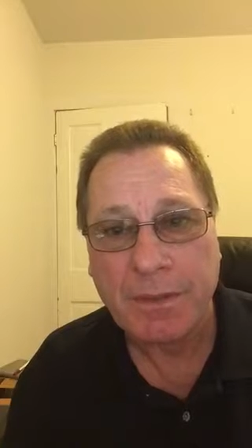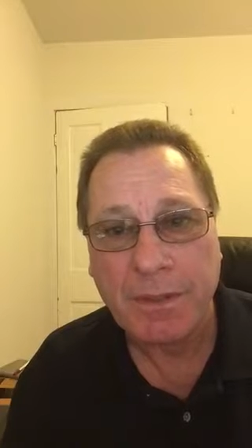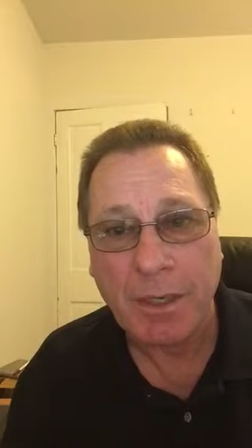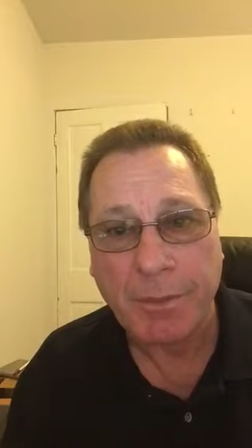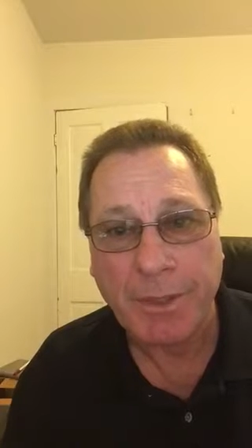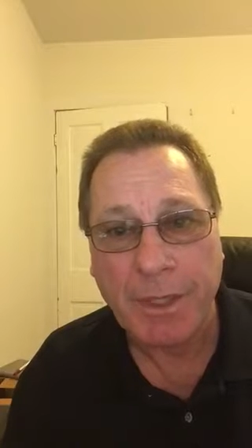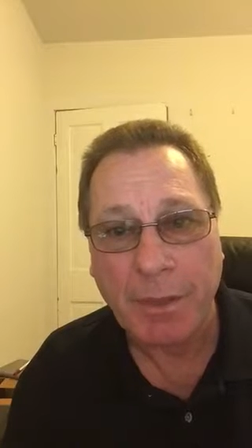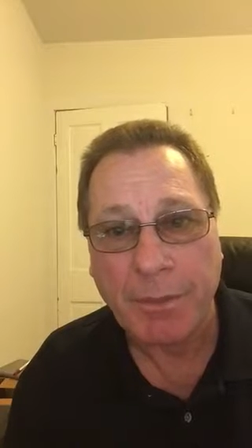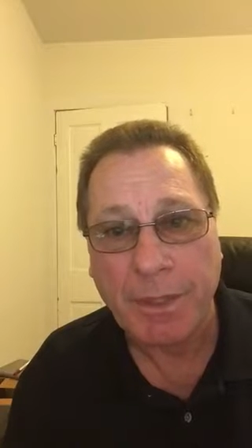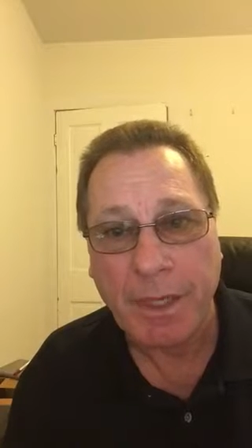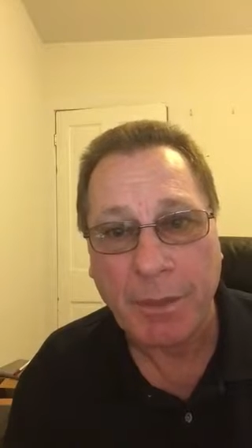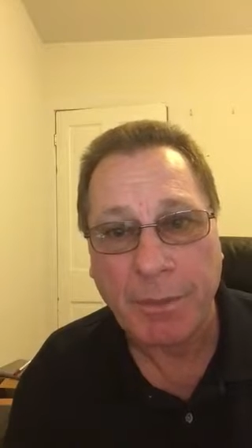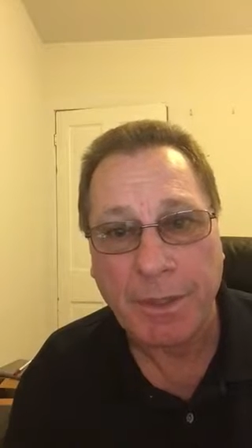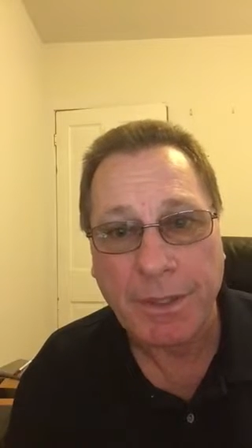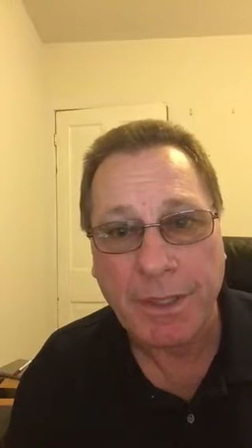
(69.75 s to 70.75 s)

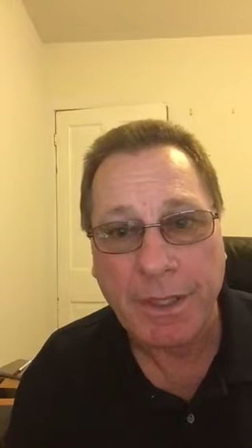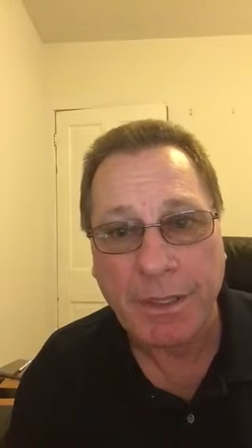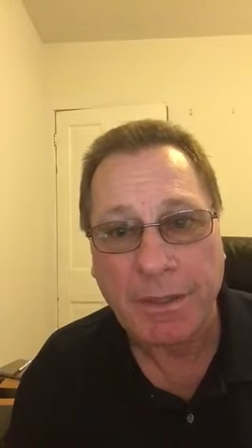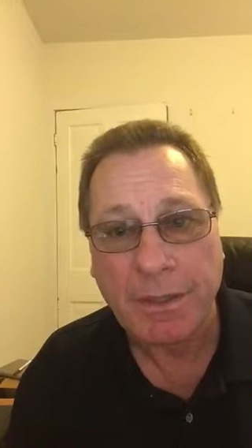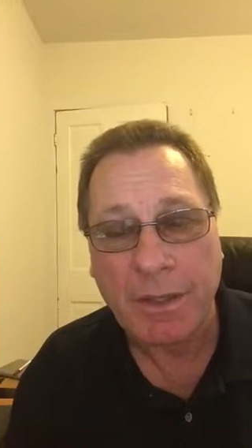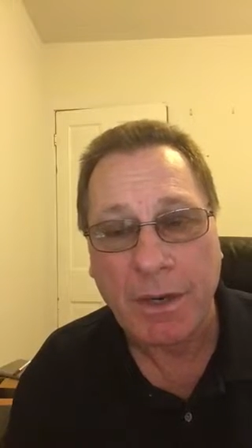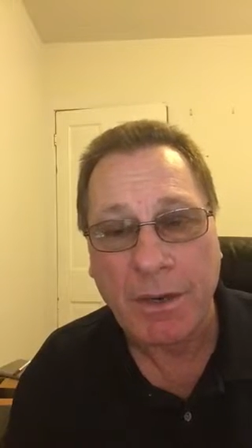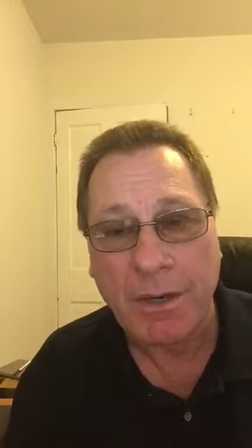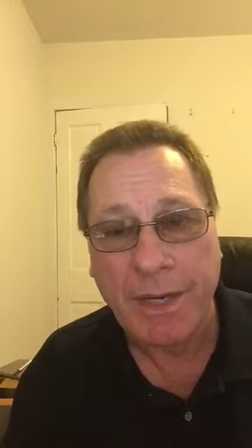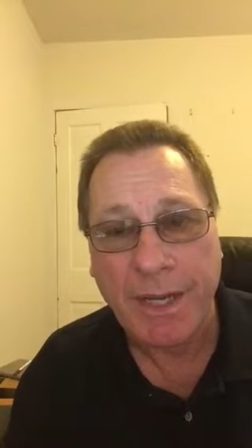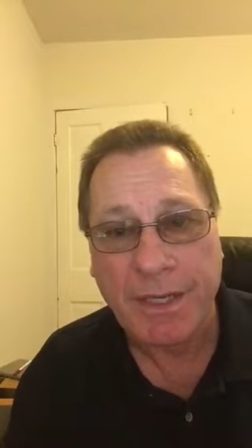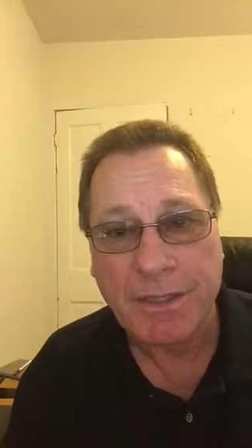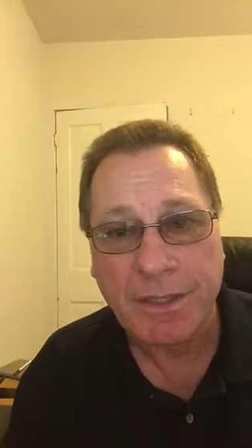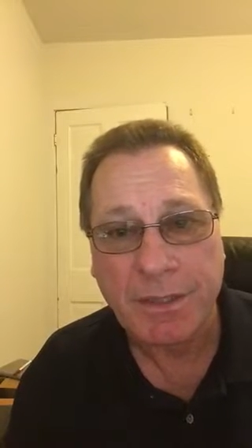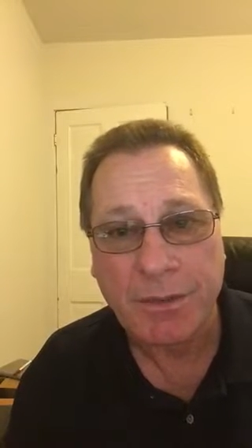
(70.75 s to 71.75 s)

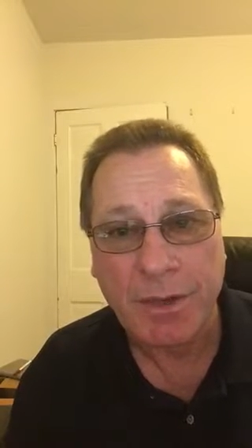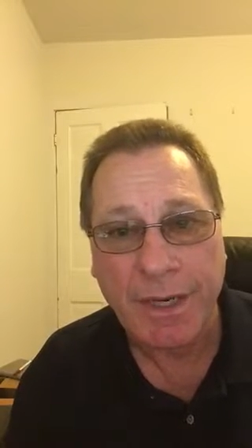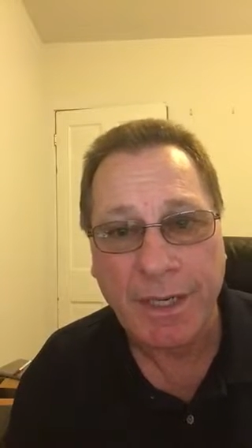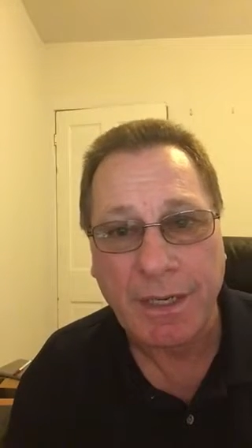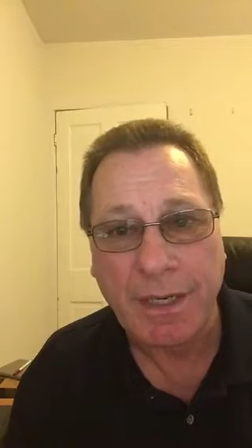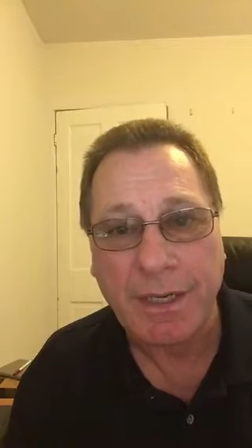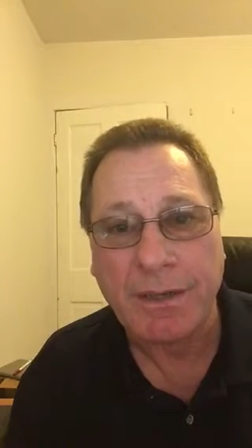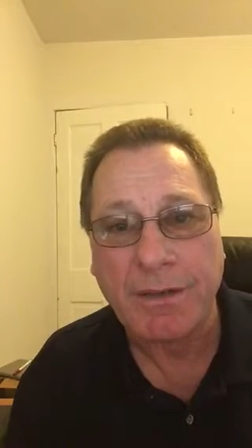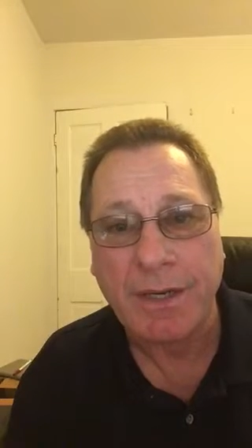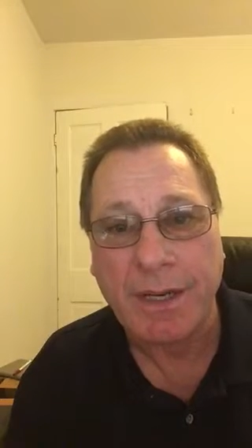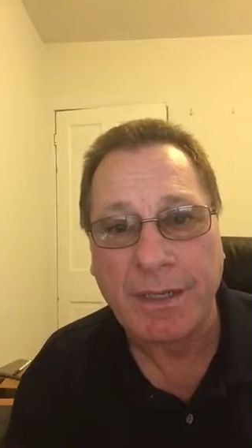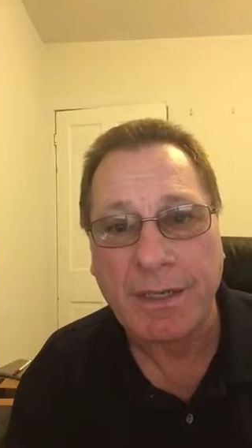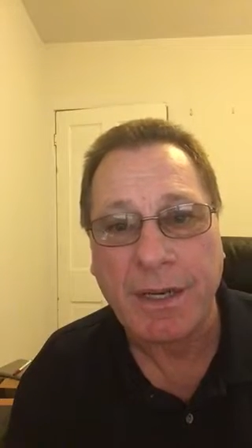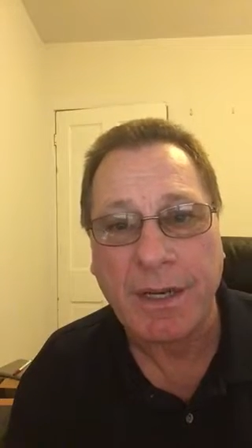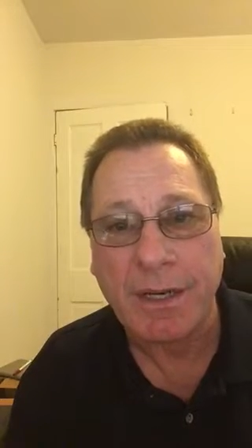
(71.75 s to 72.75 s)

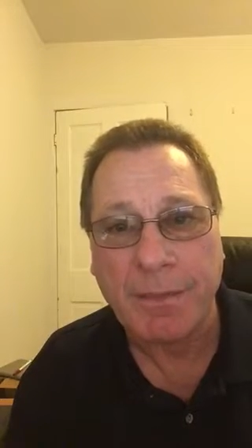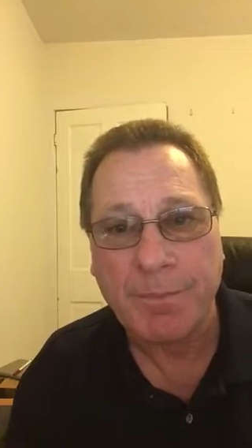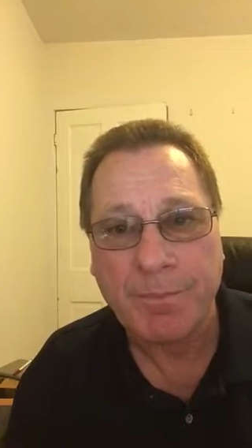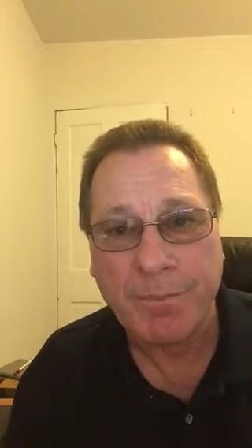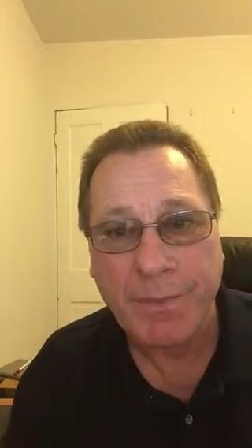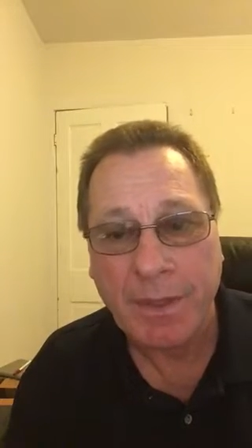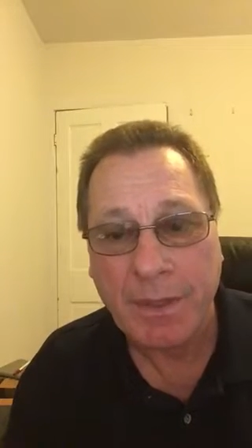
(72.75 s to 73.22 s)
www.nonaciddraincleaner.com.